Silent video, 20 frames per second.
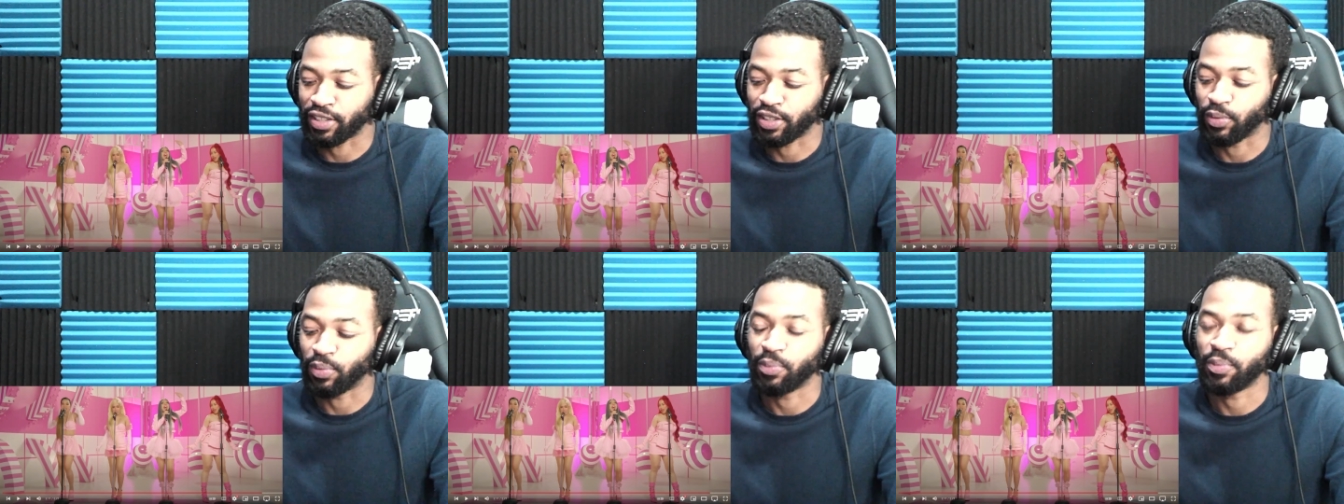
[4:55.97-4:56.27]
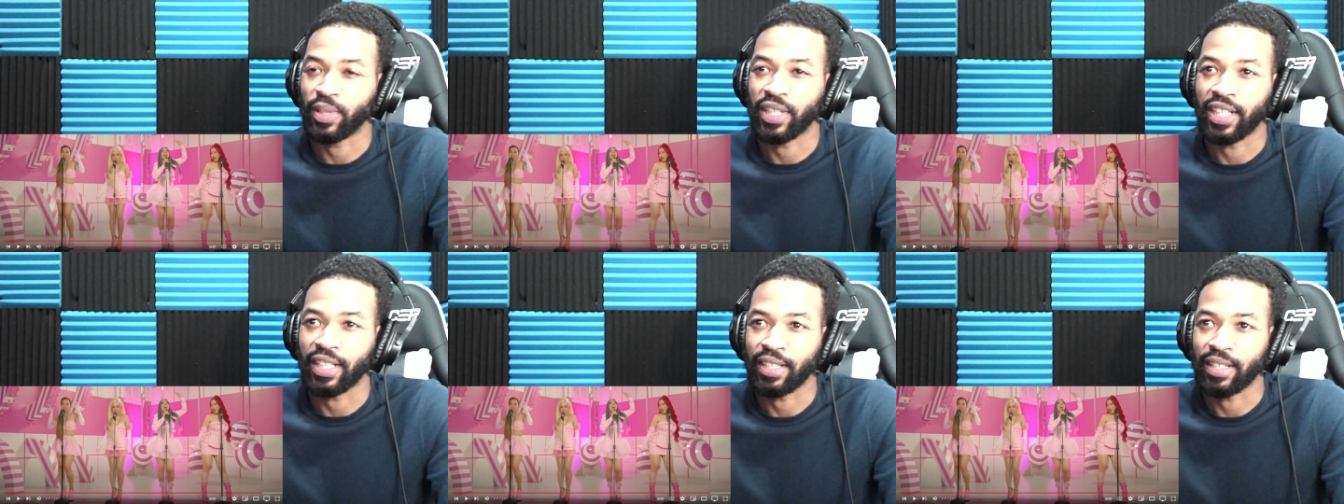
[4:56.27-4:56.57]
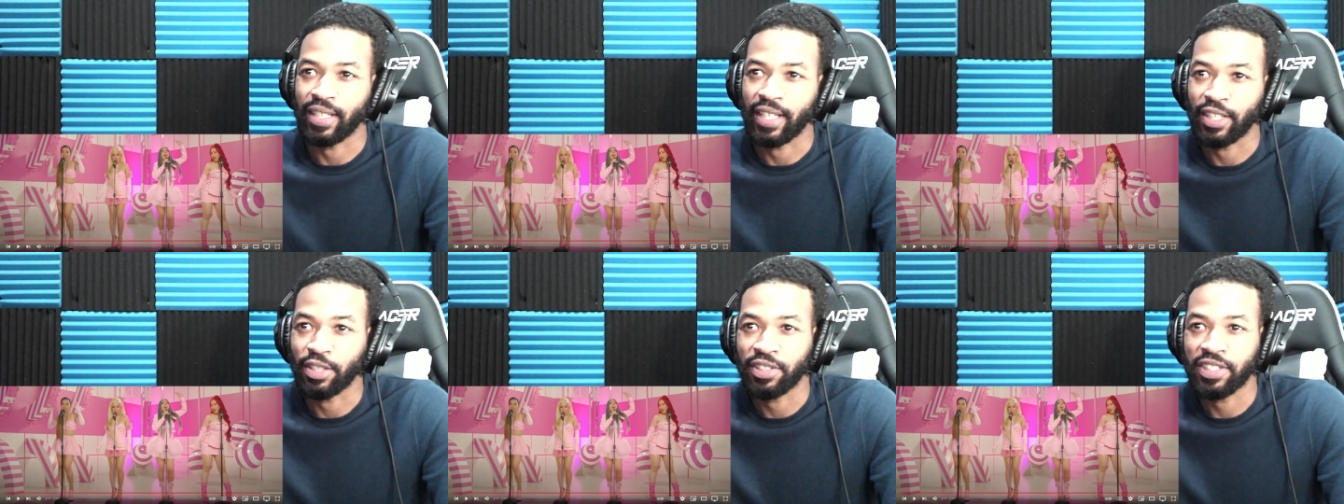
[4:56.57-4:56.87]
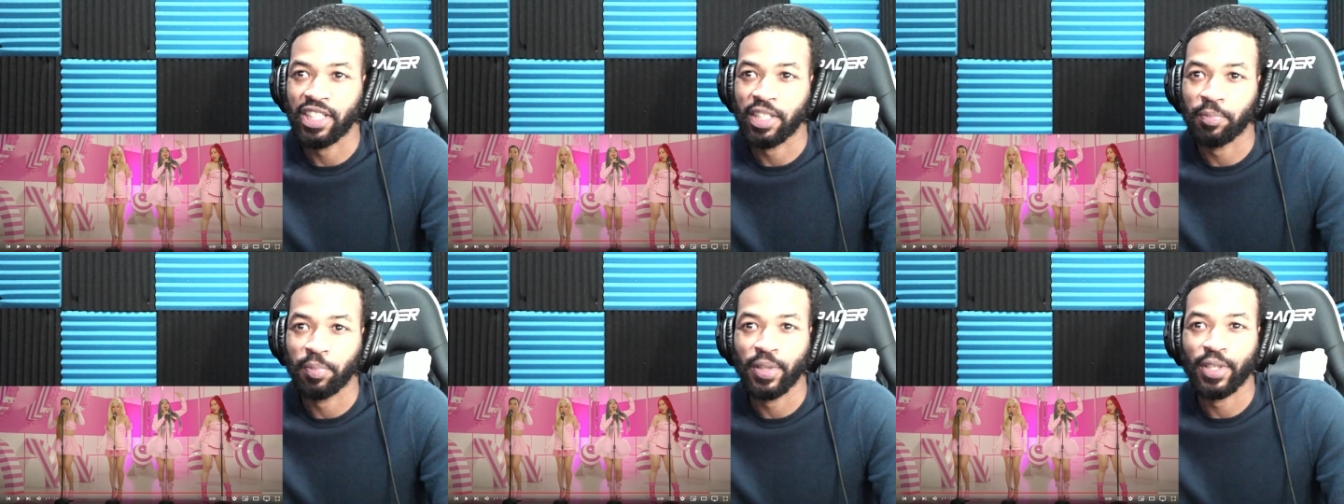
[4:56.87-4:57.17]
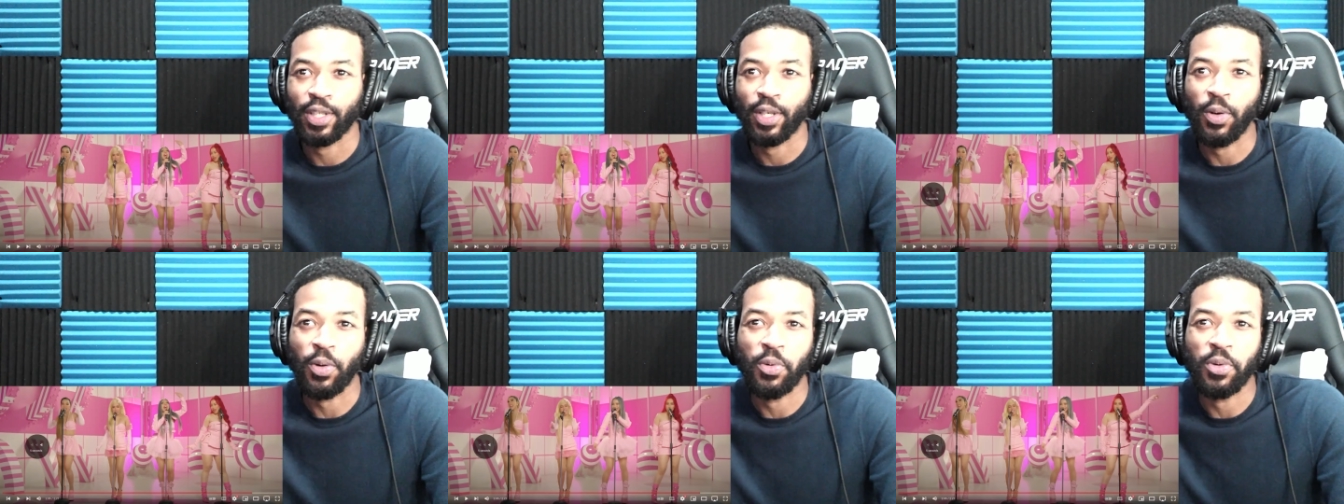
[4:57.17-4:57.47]
with and you just put the
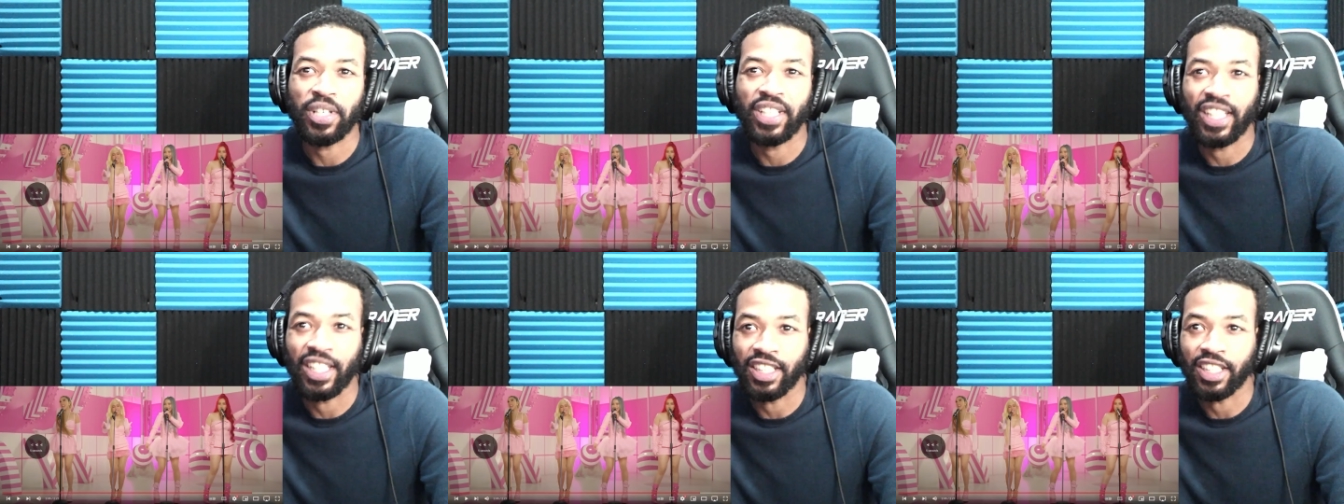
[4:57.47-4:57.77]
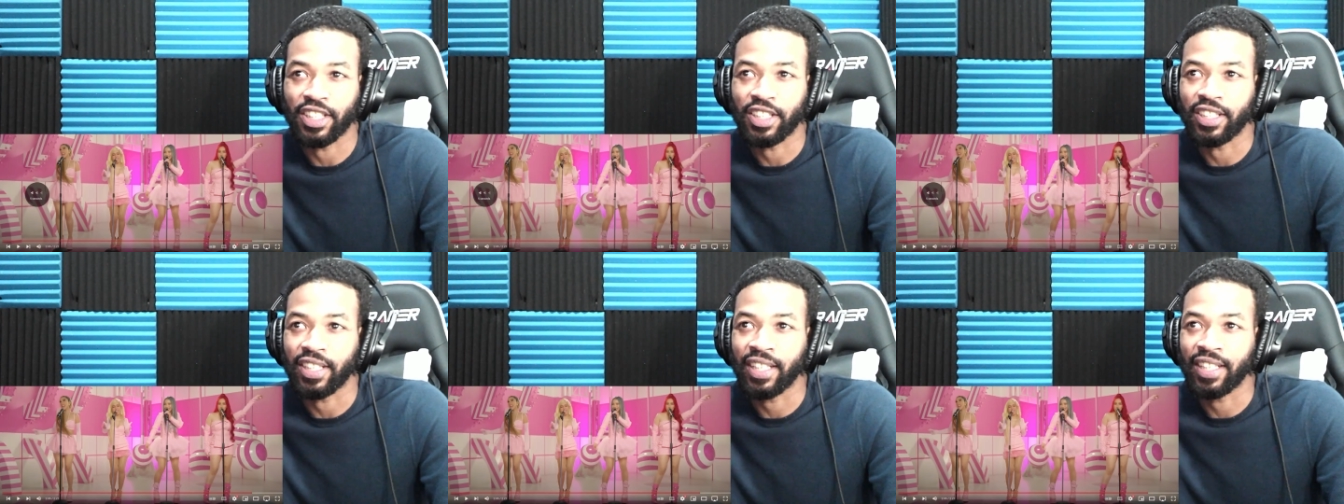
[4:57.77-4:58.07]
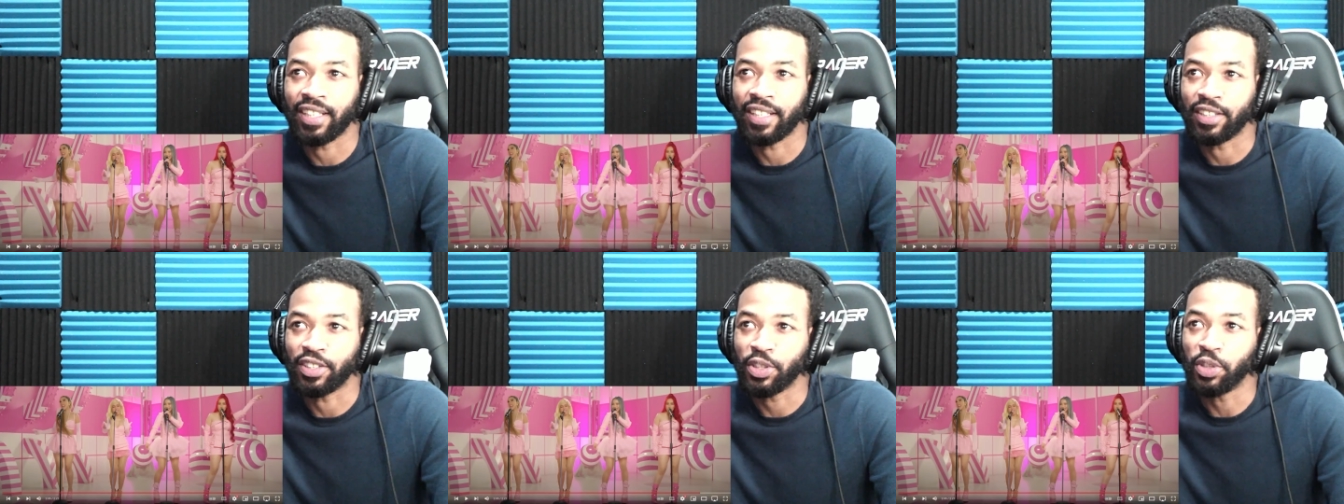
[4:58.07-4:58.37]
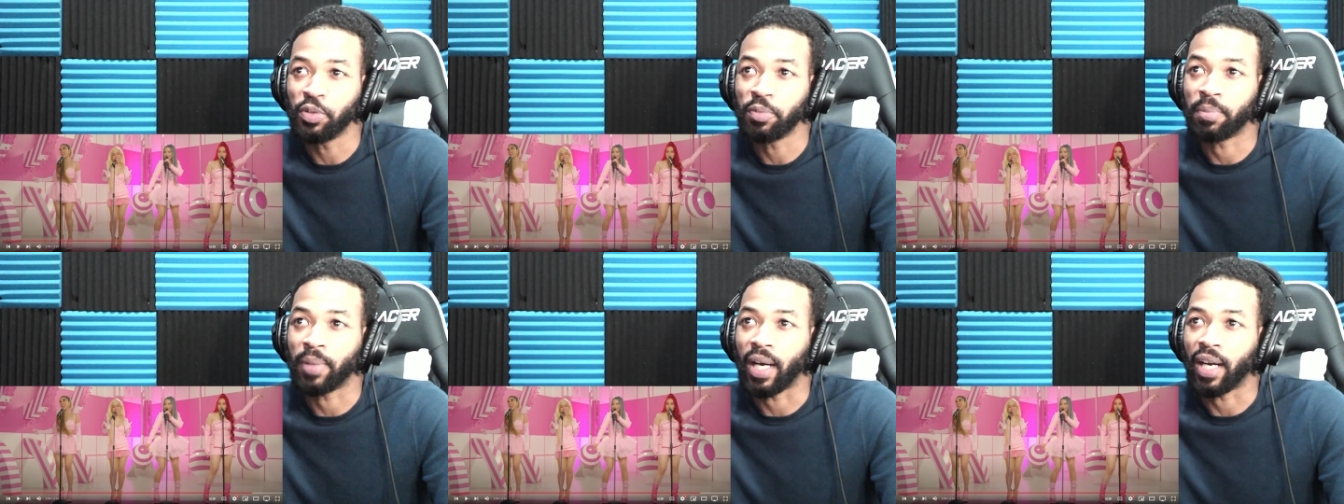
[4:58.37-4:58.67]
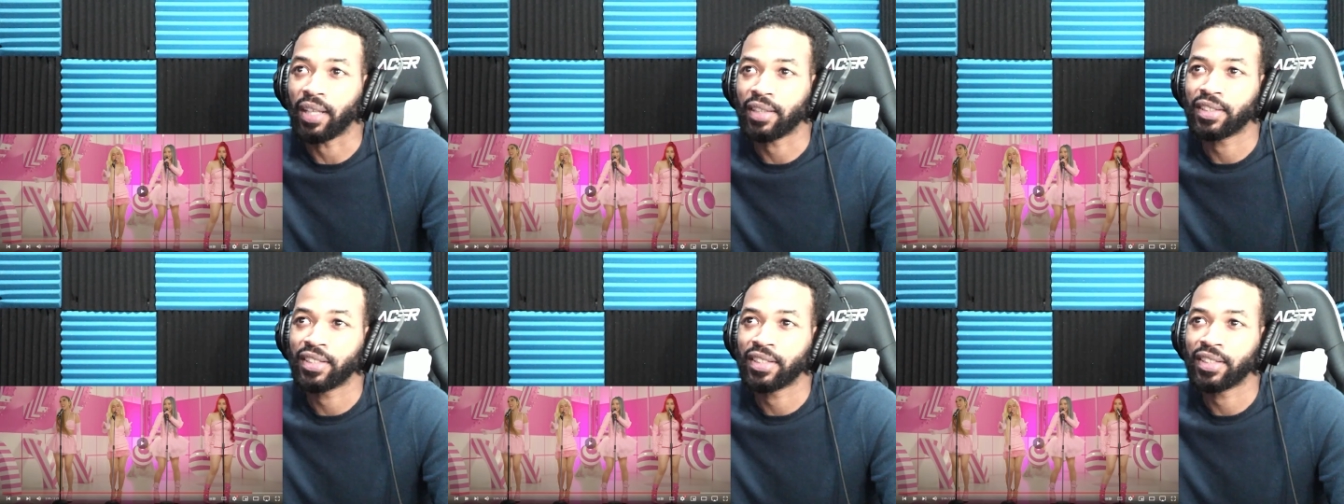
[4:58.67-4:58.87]
coin in the in the jukebox.